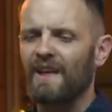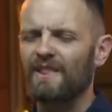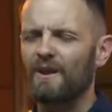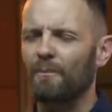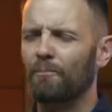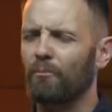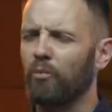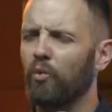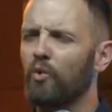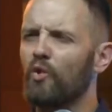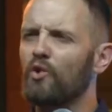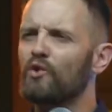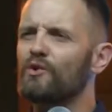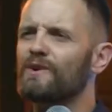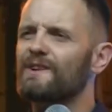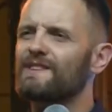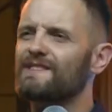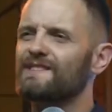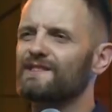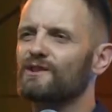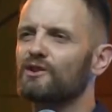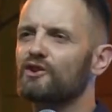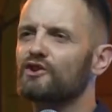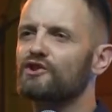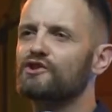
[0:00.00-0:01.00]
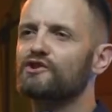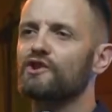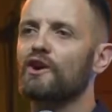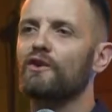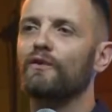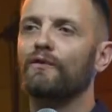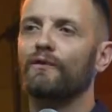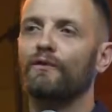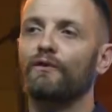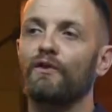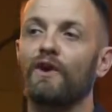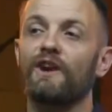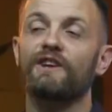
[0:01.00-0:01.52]
and the wound is still so
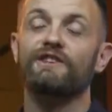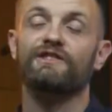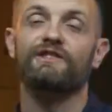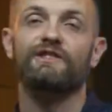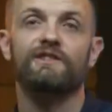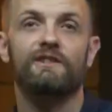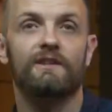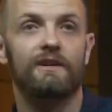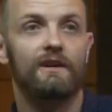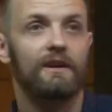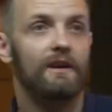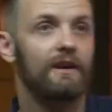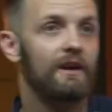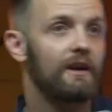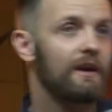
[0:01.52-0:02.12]
fresh.